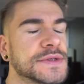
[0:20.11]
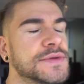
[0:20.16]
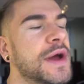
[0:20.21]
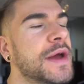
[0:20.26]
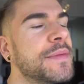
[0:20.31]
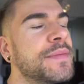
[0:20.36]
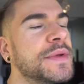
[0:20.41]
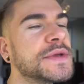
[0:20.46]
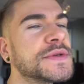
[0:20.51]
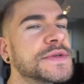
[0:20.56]
So
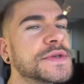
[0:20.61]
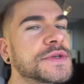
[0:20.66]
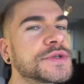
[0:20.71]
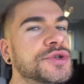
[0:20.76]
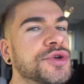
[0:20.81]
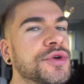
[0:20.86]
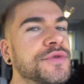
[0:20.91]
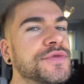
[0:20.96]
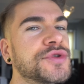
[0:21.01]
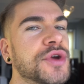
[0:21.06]
I've been using
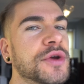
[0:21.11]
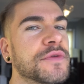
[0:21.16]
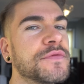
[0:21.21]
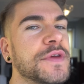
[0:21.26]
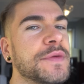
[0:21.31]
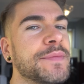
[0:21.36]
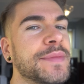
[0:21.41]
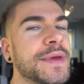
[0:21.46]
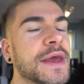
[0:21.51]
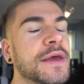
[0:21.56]
Surfshark
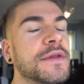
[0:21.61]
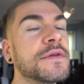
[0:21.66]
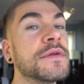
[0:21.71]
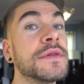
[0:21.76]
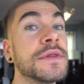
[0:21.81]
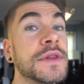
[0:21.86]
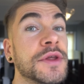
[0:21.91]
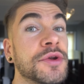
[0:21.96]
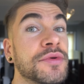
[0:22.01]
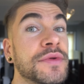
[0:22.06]
VPN
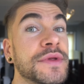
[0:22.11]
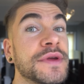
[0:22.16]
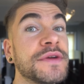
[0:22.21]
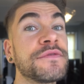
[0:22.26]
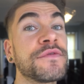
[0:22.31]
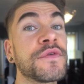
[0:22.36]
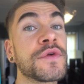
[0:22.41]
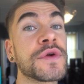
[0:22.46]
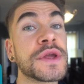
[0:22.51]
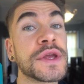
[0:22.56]
literally
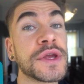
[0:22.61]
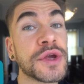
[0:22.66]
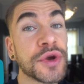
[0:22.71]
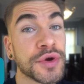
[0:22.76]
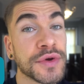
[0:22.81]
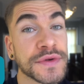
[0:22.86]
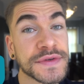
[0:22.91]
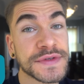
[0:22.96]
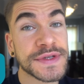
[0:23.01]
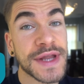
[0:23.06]
for
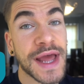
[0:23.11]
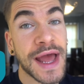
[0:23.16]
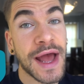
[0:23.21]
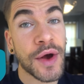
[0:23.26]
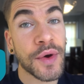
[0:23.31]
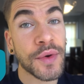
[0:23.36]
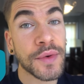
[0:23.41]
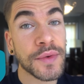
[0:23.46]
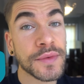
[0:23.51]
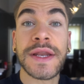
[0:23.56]
years
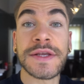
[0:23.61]
now.